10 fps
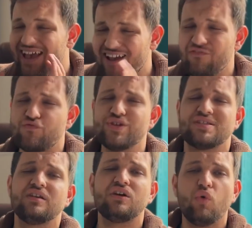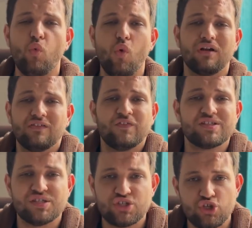every single one of
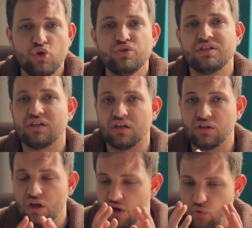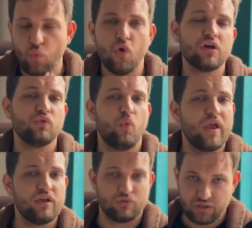us is using in one
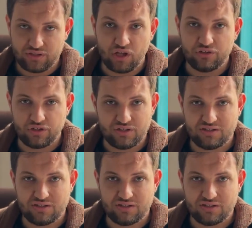way or another.